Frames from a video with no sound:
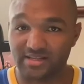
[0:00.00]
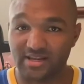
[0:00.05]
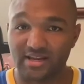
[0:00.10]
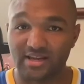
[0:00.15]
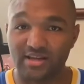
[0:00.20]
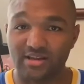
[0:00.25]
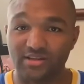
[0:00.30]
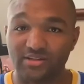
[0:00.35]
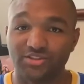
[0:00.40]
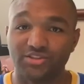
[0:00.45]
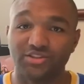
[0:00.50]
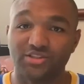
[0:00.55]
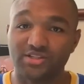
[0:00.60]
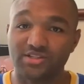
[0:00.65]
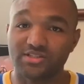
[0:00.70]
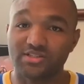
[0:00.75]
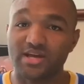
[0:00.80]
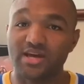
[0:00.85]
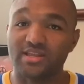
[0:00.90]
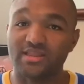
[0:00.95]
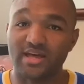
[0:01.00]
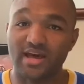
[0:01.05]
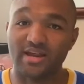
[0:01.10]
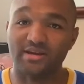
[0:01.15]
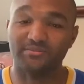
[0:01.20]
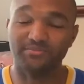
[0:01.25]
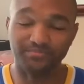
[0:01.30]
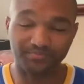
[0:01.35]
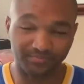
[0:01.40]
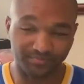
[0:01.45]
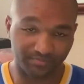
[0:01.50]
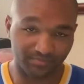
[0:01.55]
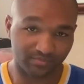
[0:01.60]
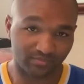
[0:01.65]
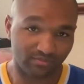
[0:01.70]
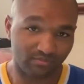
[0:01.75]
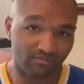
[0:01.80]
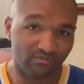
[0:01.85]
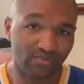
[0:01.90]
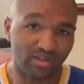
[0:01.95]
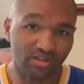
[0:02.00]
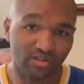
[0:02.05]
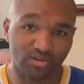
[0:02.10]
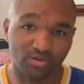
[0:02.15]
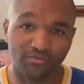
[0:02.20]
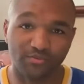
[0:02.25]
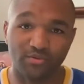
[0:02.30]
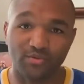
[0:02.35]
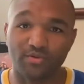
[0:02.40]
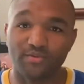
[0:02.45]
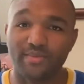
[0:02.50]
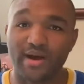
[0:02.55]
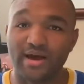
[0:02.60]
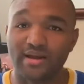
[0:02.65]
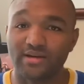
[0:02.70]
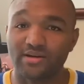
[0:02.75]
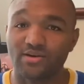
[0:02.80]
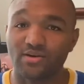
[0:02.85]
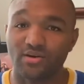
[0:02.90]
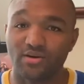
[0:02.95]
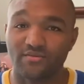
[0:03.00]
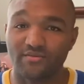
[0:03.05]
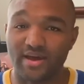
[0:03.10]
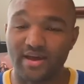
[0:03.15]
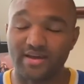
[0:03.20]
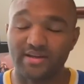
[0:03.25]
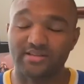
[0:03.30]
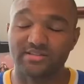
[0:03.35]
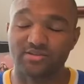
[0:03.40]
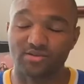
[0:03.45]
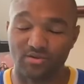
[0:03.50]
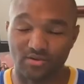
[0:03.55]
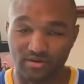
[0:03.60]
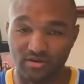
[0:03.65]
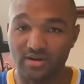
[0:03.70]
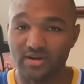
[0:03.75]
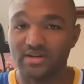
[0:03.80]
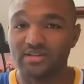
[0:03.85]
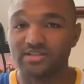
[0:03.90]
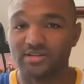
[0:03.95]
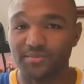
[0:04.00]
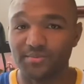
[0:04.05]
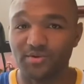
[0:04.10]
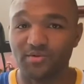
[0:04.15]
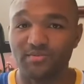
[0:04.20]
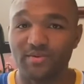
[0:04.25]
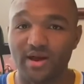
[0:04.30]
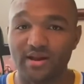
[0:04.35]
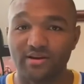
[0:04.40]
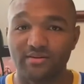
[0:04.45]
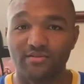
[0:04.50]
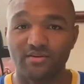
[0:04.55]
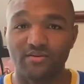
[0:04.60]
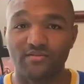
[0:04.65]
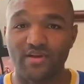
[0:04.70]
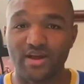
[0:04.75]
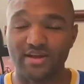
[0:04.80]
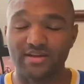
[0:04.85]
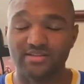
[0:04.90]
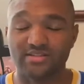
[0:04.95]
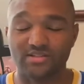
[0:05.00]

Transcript: And he she said that Luffy reminded her of Ace, or something reminded her of Ace.